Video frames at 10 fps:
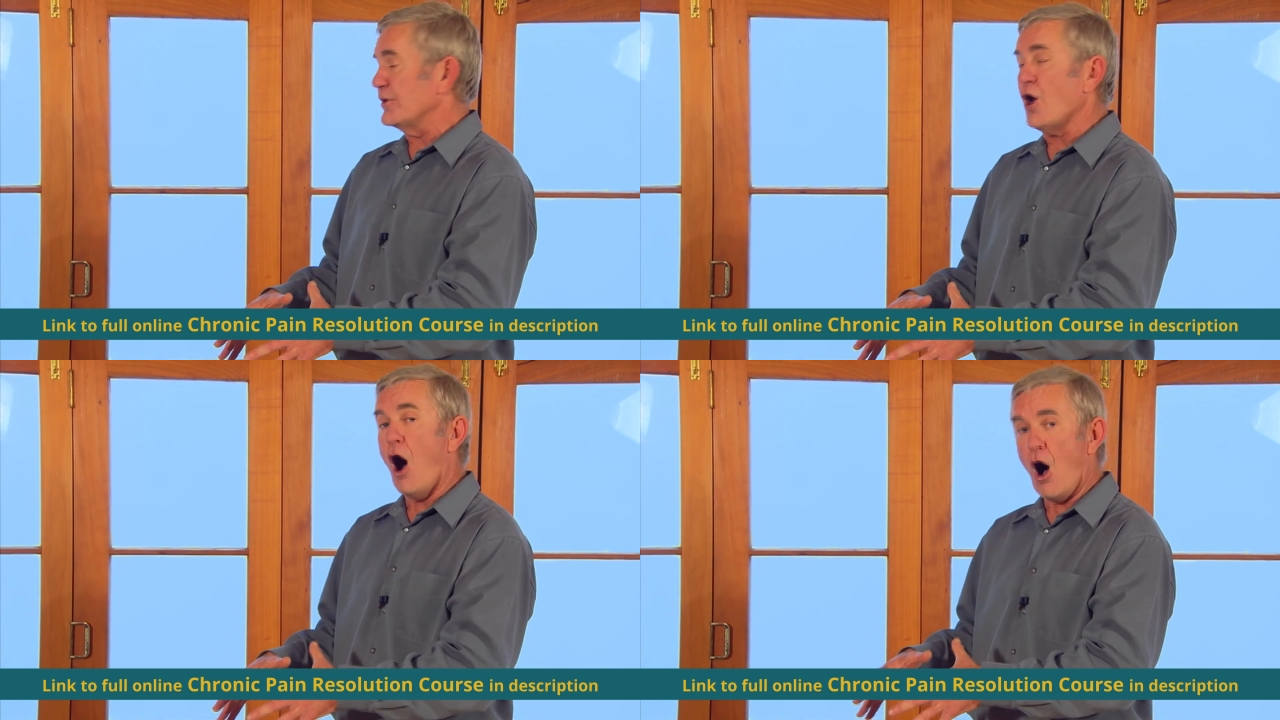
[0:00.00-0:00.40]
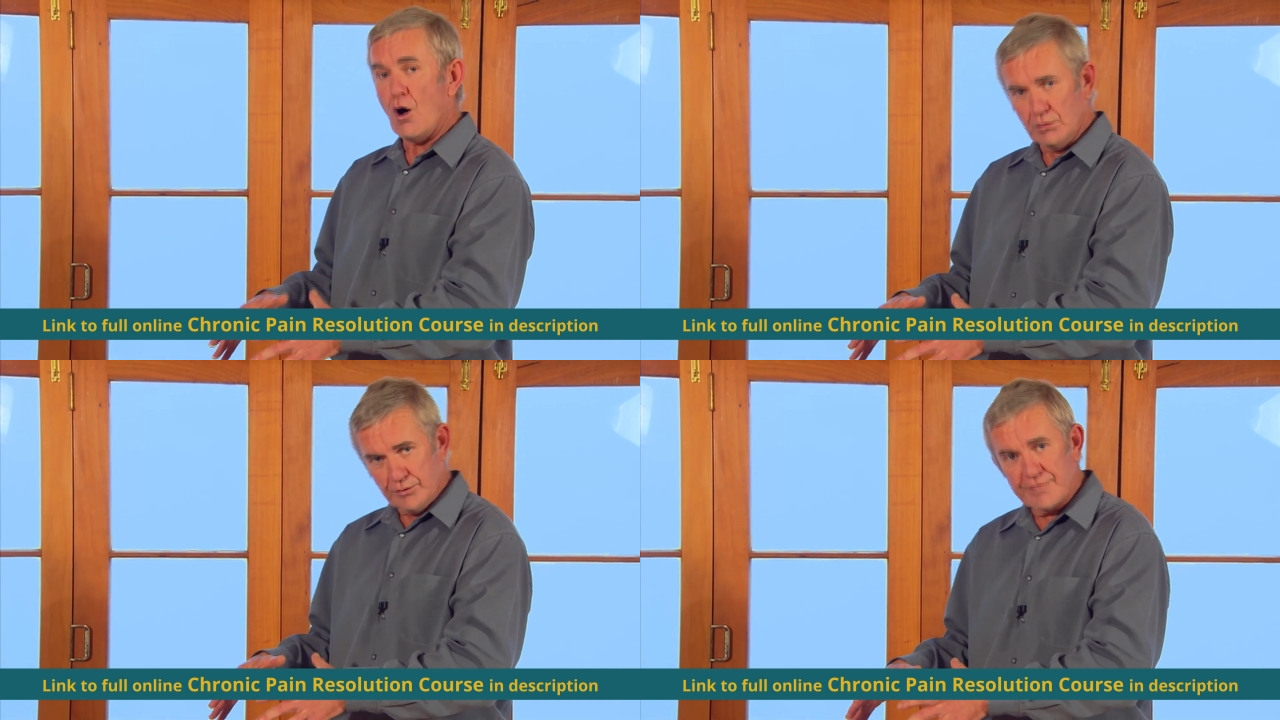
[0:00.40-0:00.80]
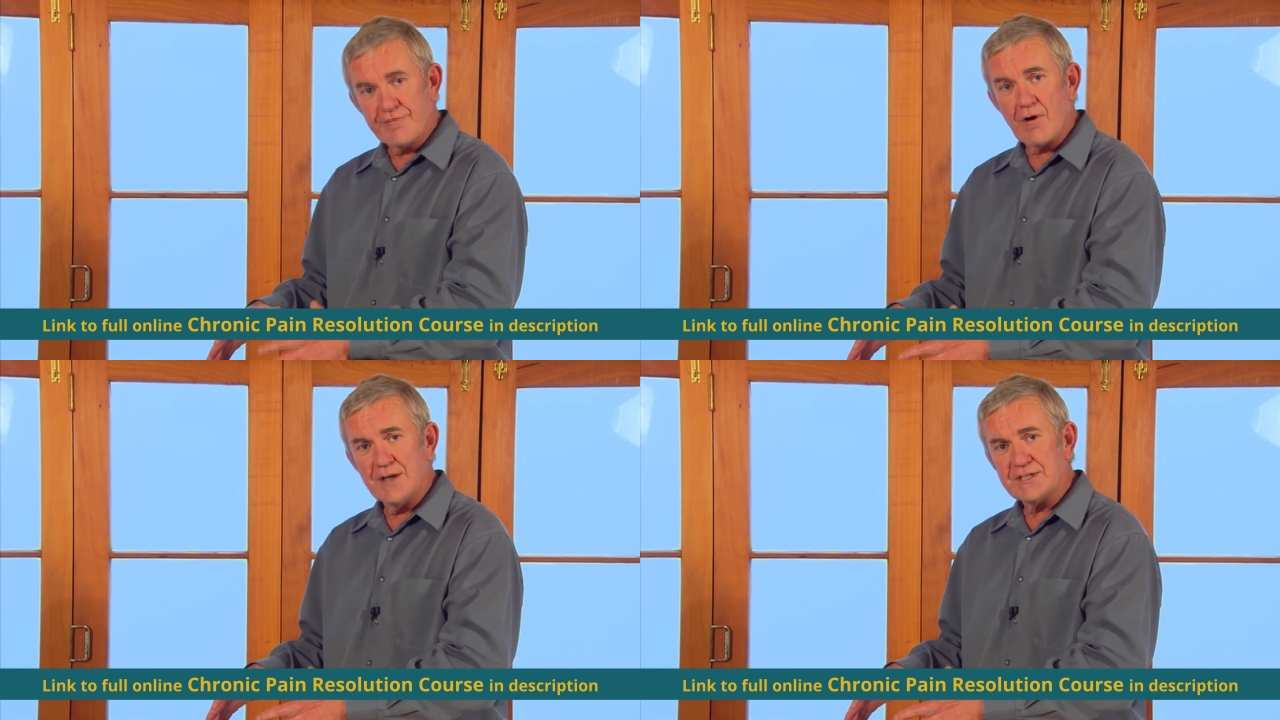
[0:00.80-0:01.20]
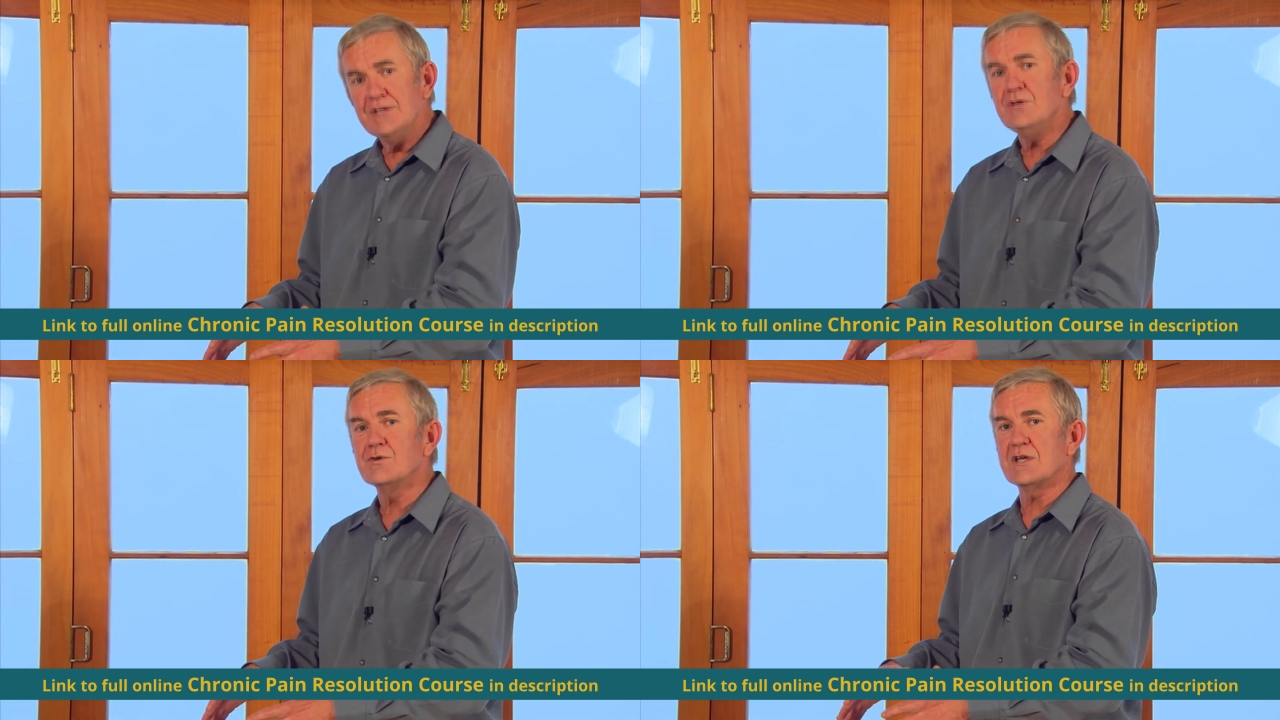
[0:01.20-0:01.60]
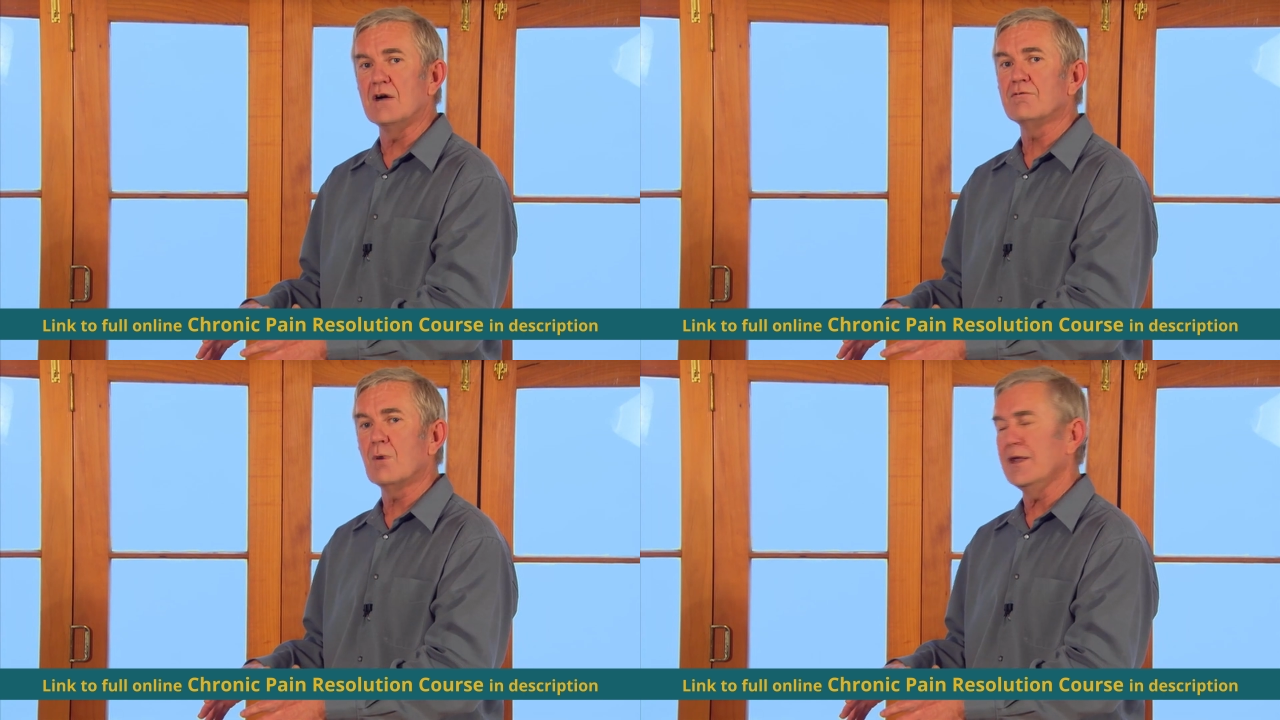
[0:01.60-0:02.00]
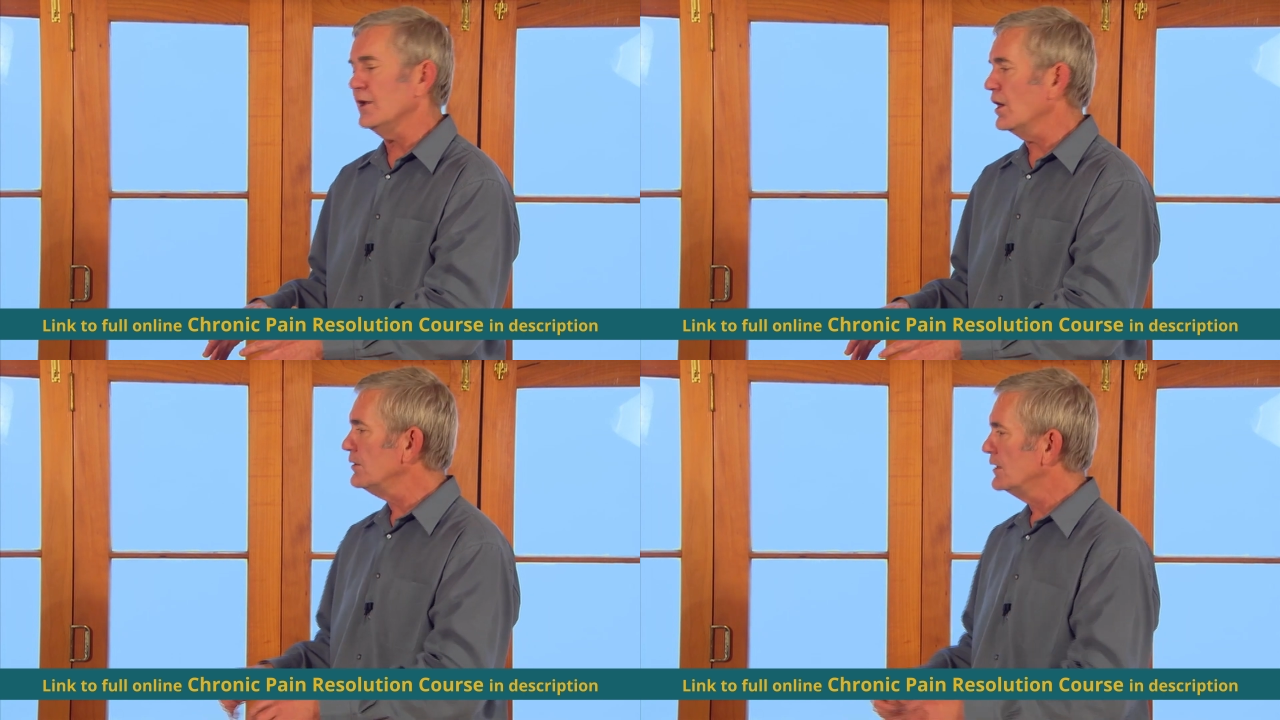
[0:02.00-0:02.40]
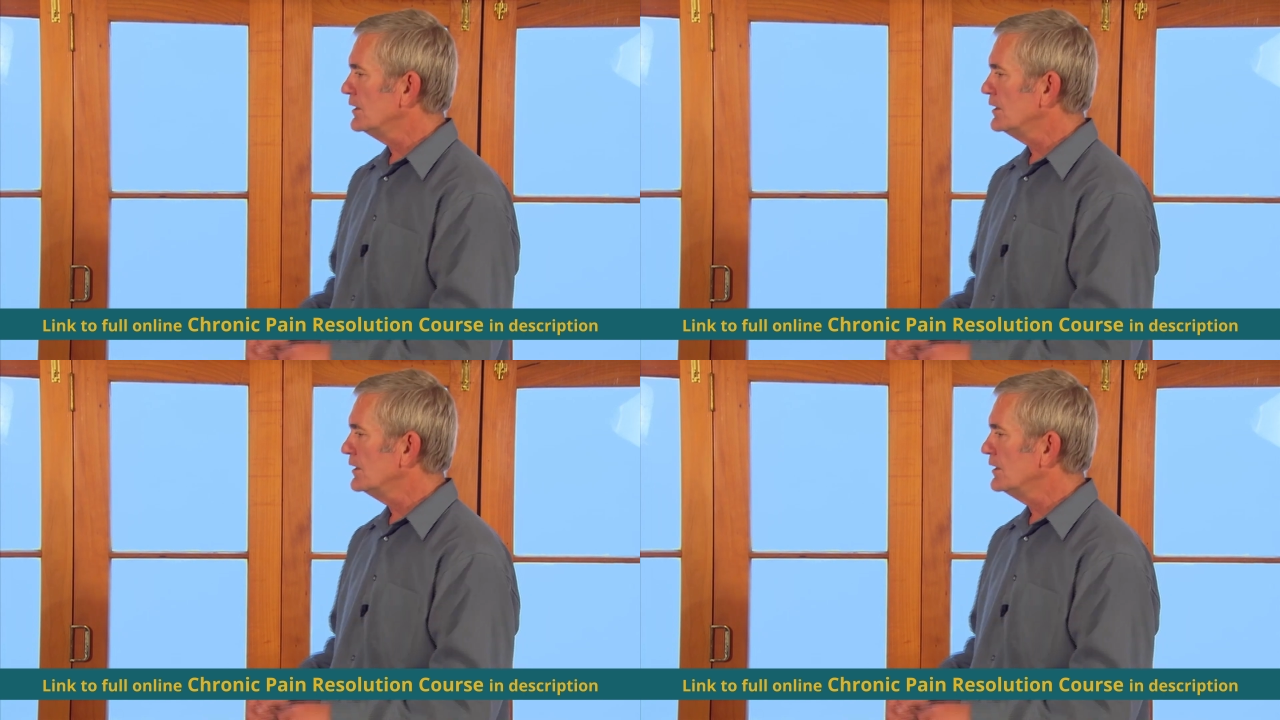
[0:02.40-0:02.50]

but hold the fright in yourself. Where you go.